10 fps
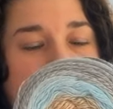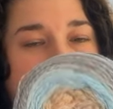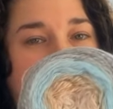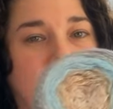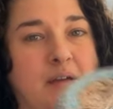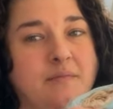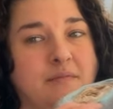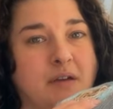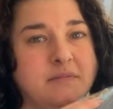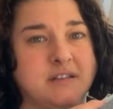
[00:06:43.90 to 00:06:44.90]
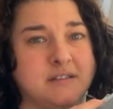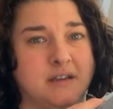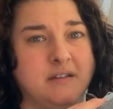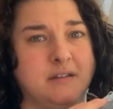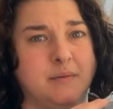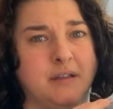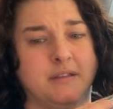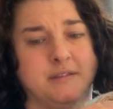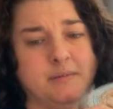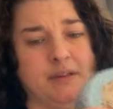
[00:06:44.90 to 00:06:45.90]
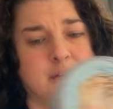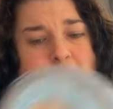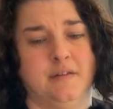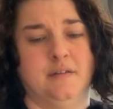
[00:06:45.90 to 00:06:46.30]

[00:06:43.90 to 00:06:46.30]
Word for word: but I'm, I'm excited about this one.